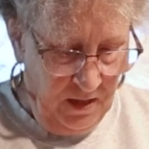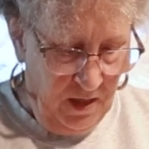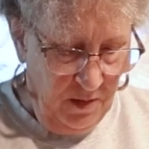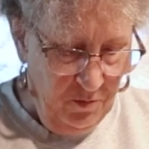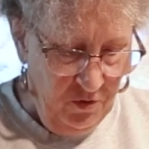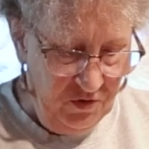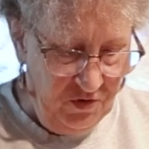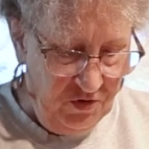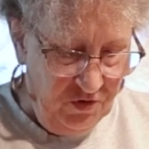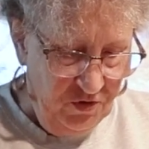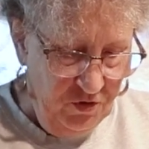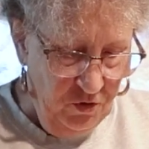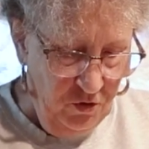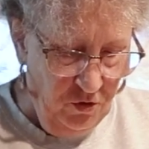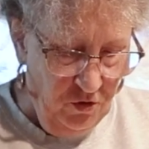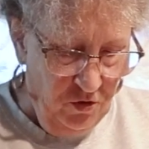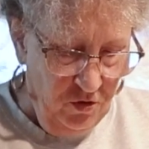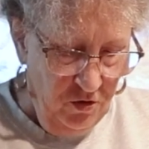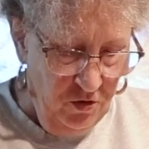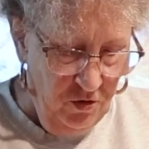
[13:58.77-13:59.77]
I'm going to
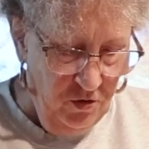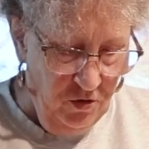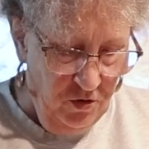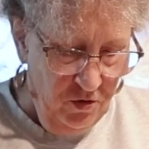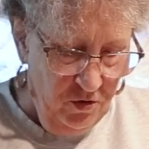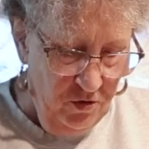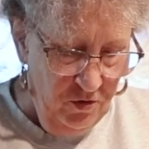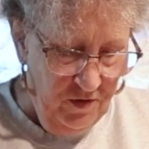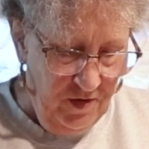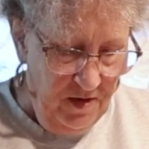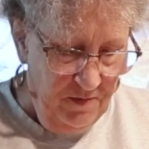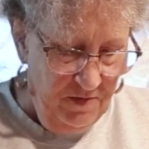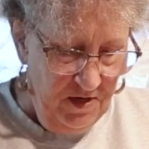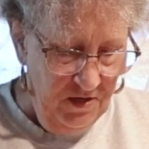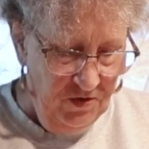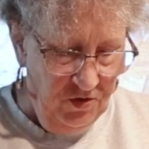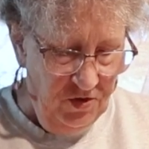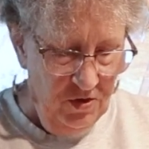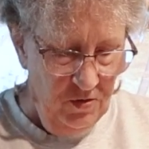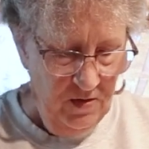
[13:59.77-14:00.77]
stir them
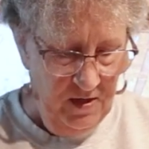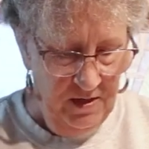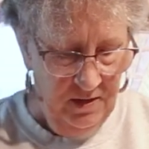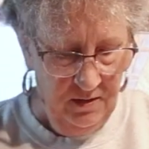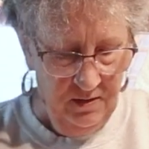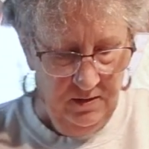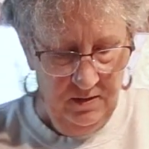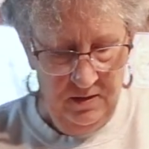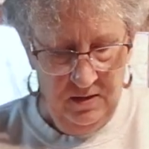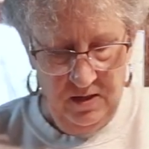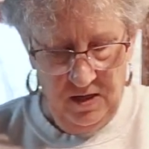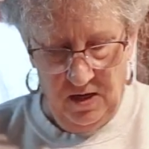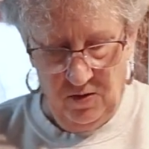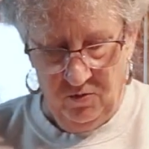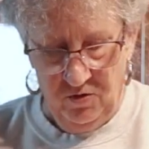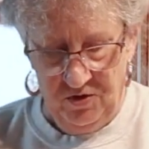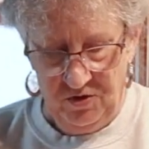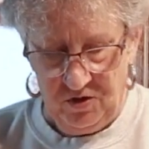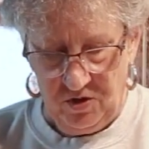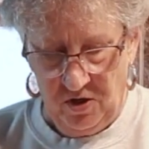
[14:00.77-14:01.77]
into it,
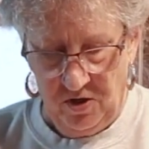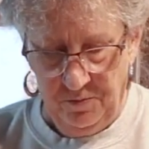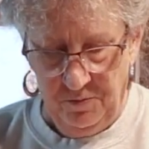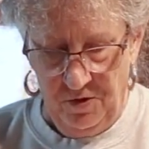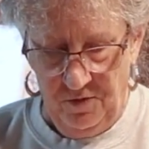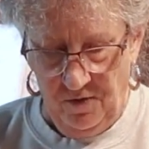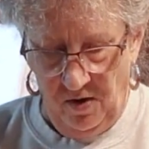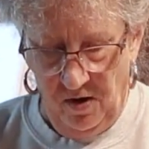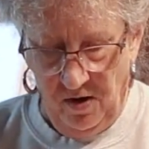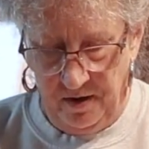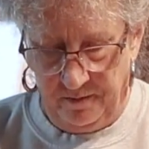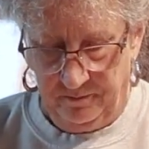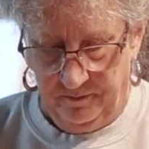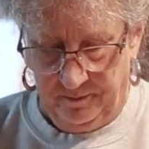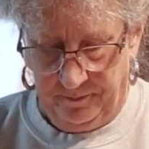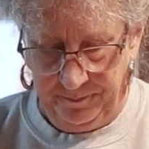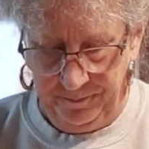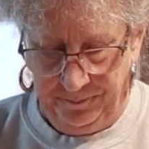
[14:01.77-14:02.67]
and we're just going to move on.